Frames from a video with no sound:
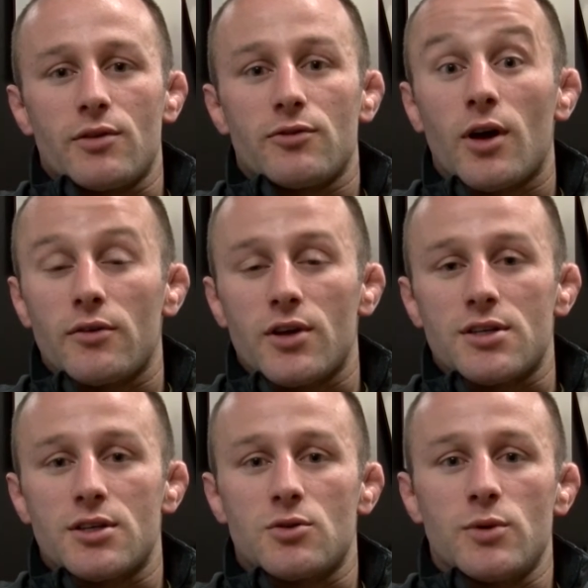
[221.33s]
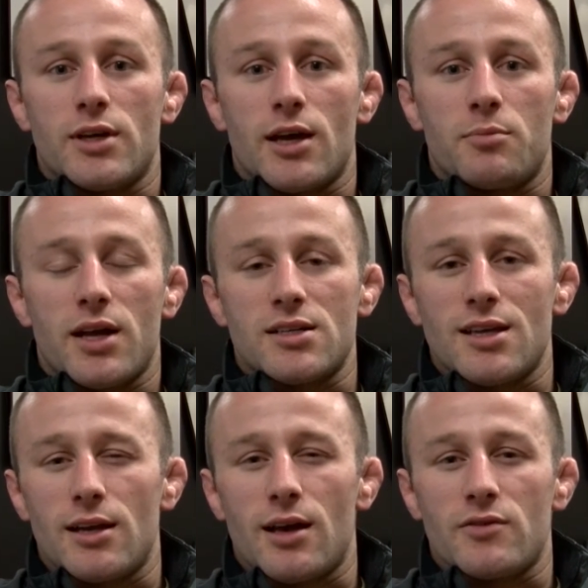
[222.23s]
in front of us this weekend. Penn
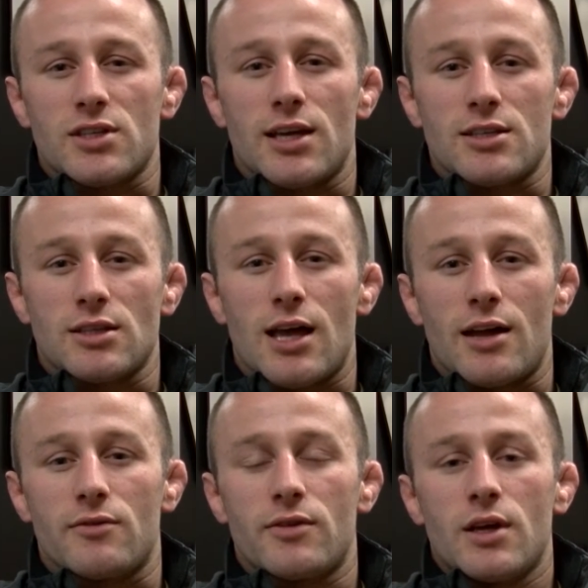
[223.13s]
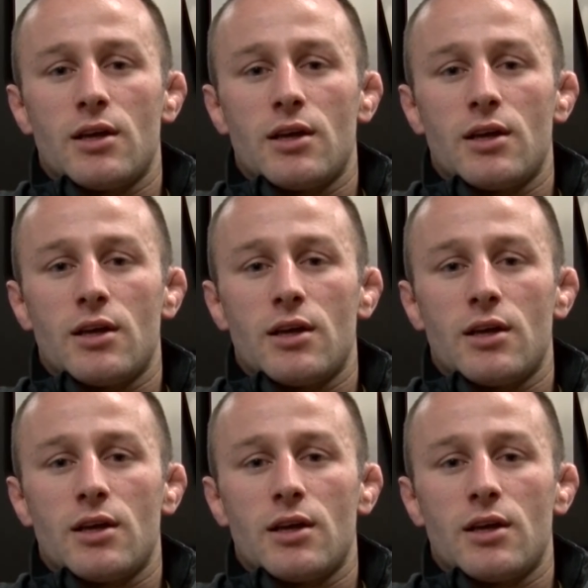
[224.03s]
State obviously has a lot of